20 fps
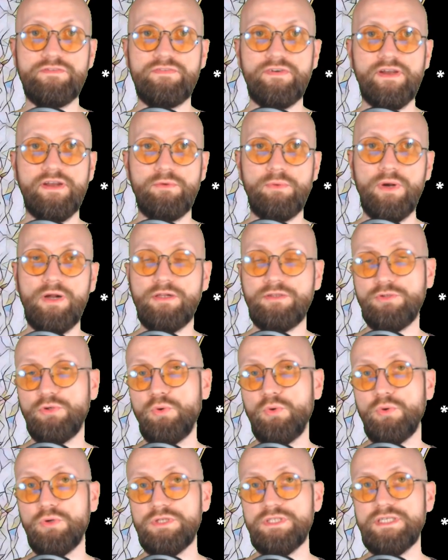Feywild
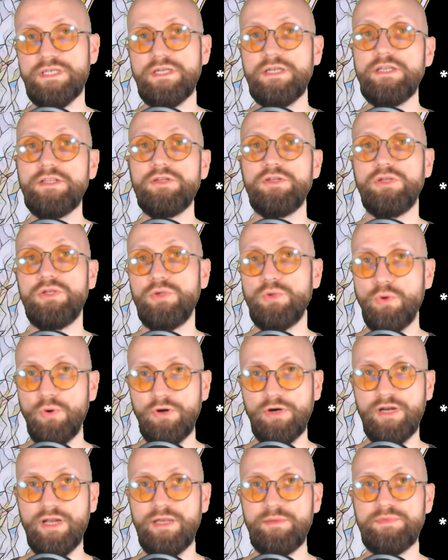Courts in
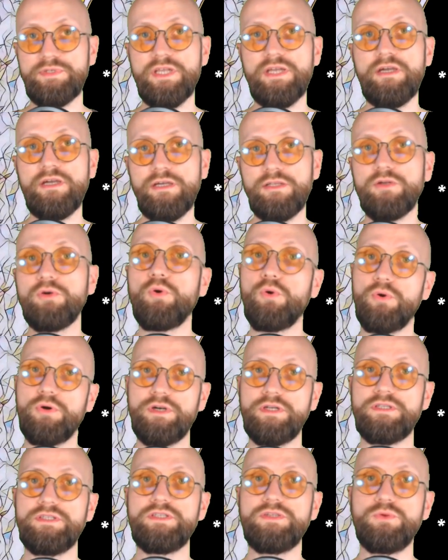your games in
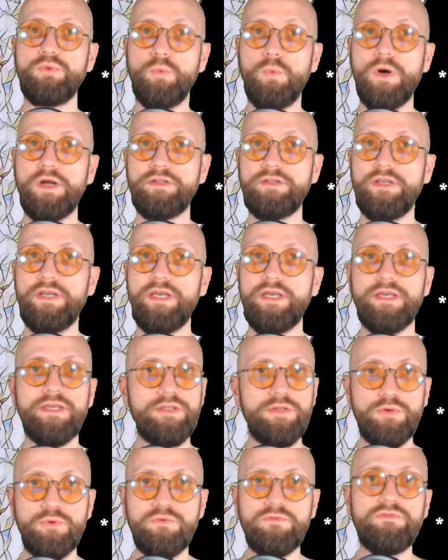accordance to what
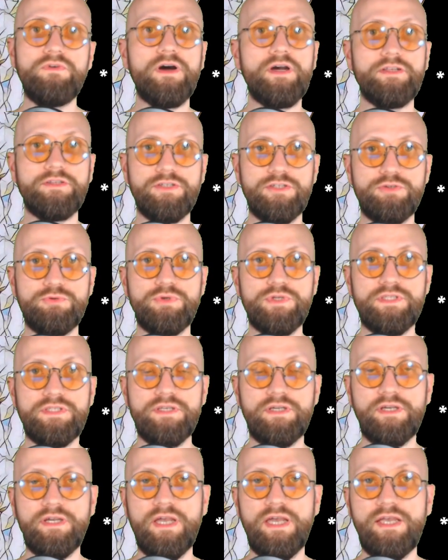you find
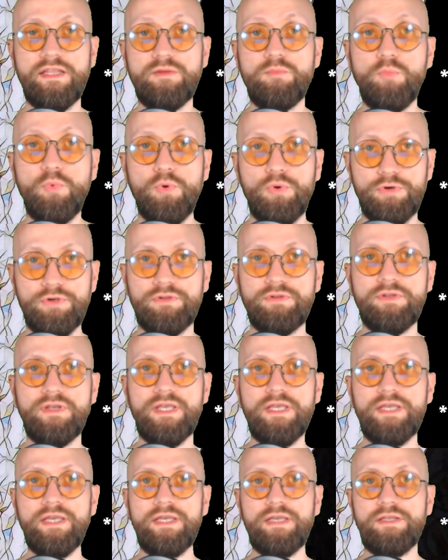interesting and important
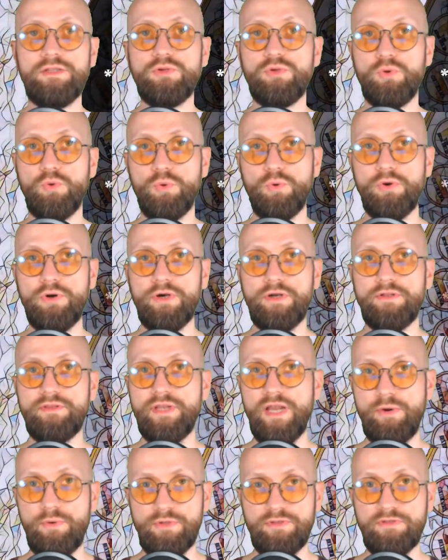in your
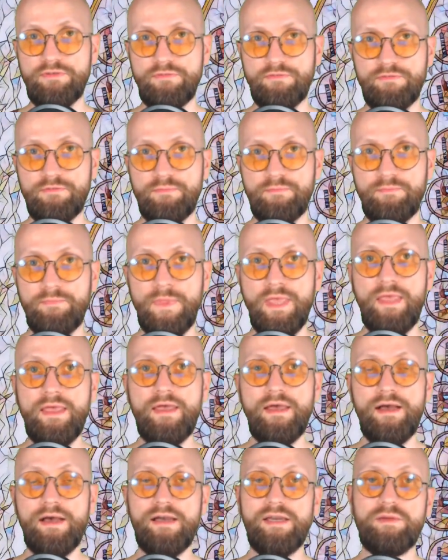narrative.
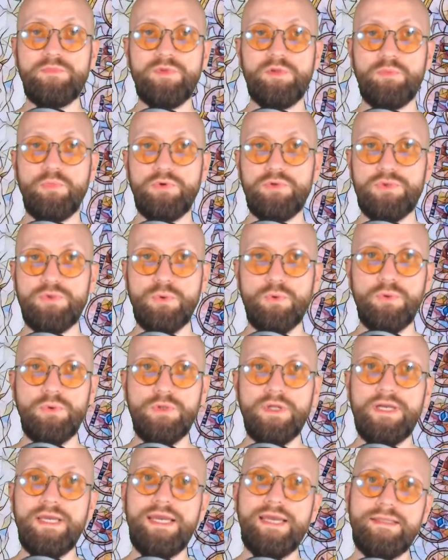I am Timur Sol,
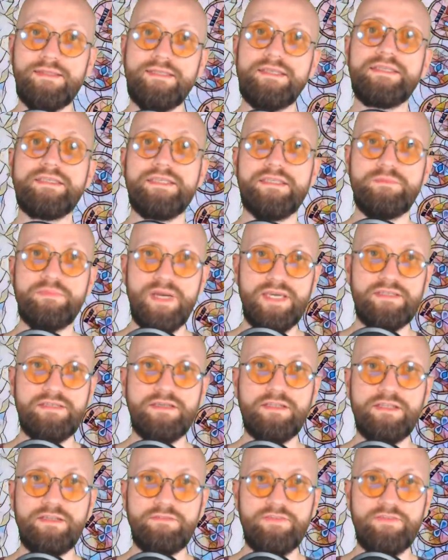and this is basically